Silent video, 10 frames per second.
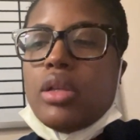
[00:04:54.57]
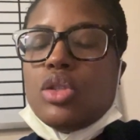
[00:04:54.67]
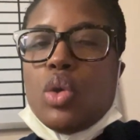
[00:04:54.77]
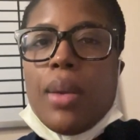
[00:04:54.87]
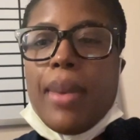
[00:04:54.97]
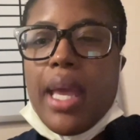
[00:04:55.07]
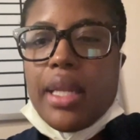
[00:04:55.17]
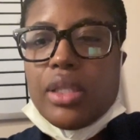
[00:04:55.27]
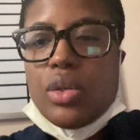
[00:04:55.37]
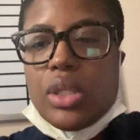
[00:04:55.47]
doing my head
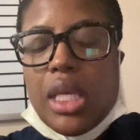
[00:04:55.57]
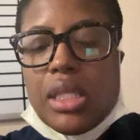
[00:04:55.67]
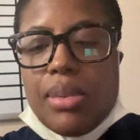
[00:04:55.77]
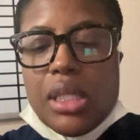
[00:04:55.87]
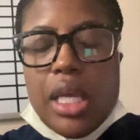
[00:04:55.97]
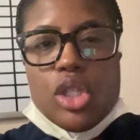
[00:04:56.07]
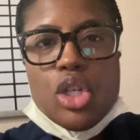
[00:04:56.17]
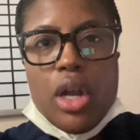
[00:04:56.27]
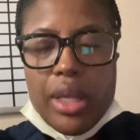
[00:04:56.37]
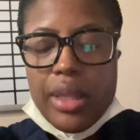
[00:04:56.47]
to toe assessments, like
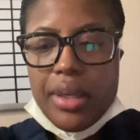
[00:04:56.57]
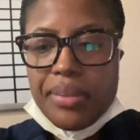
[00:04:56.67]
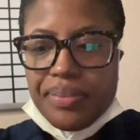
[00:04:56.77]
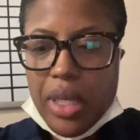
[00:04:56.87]
charting them.